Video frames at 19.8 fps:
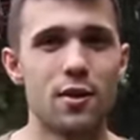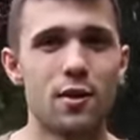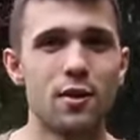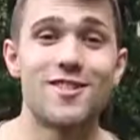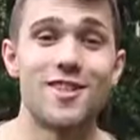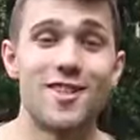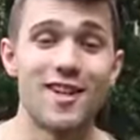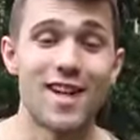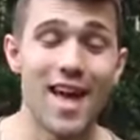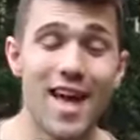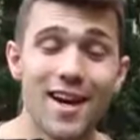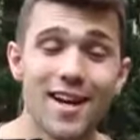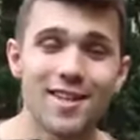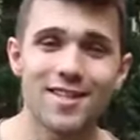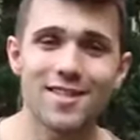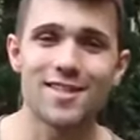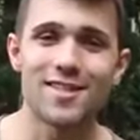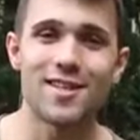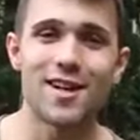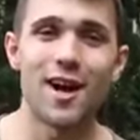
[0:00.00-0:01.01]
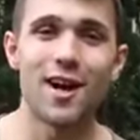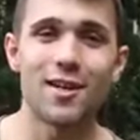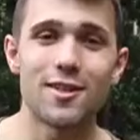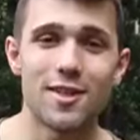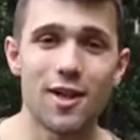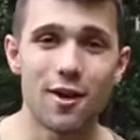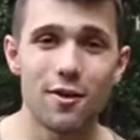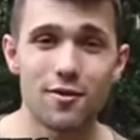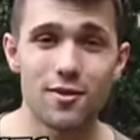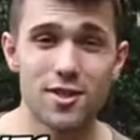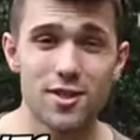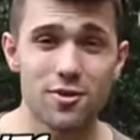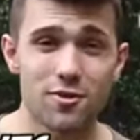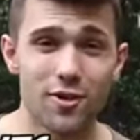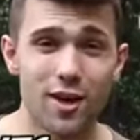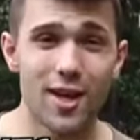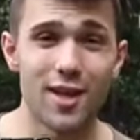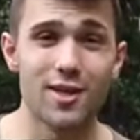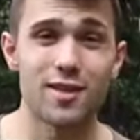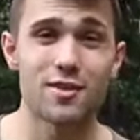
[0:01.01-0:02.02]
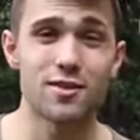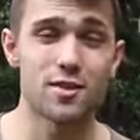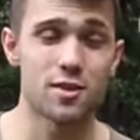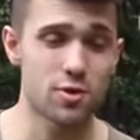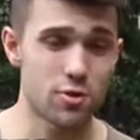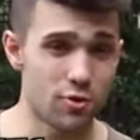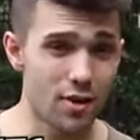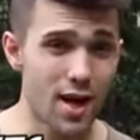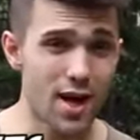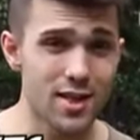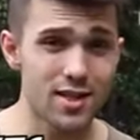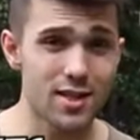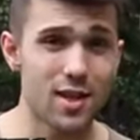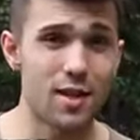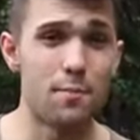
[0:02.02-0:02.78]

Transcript: Genetics, dietary restraint, stress,